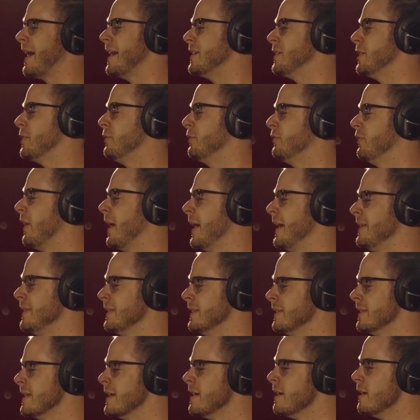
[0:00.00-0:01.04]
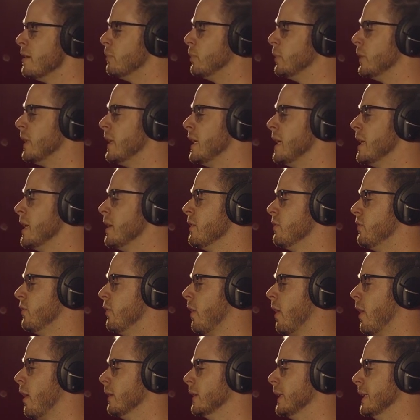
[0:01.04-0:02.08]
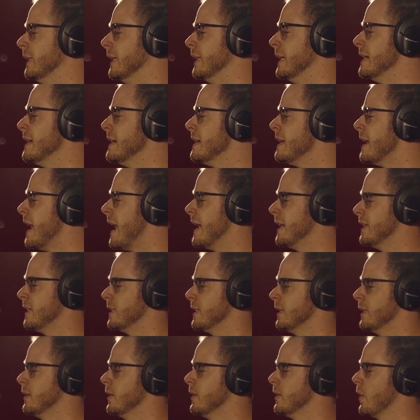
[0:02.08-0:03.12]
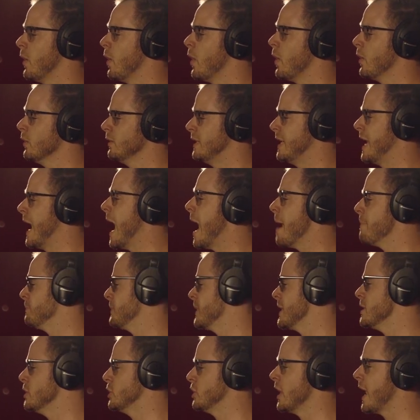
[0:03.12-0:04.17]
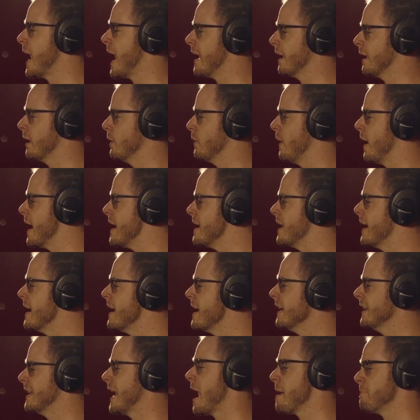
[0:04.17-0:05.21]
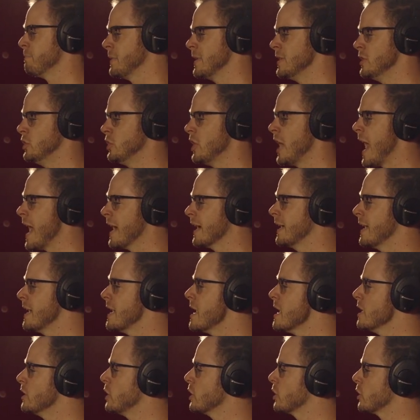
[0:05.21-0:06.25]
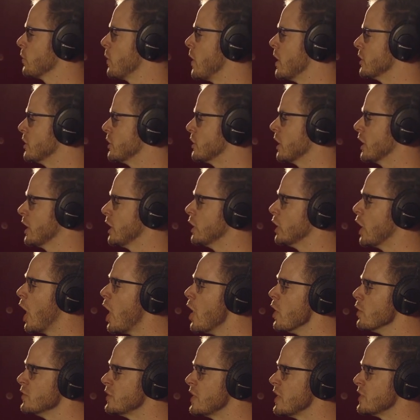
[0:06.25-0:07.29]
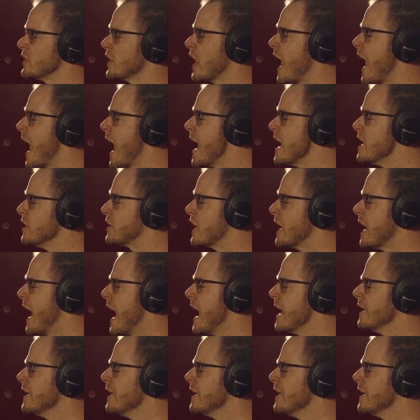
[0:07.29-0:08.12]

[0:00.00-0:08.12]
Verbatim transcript: Guys are fighting, bleeding, falling, thanks to good old Captain Jack. Right, Captain Jack just wants to close his eyes